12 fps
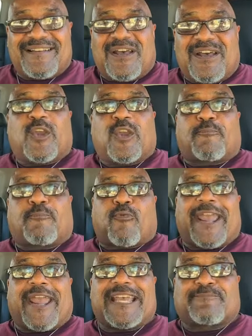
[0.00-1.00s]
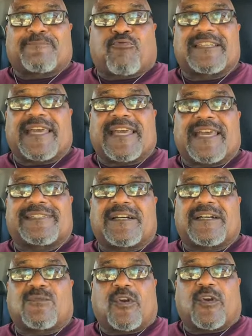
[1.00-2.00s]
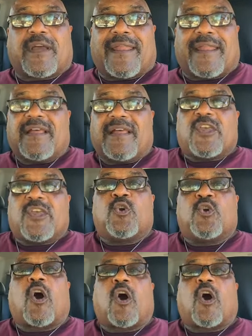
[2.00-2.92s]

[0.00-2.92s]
when you praise, praise, stand the word of God, you draw near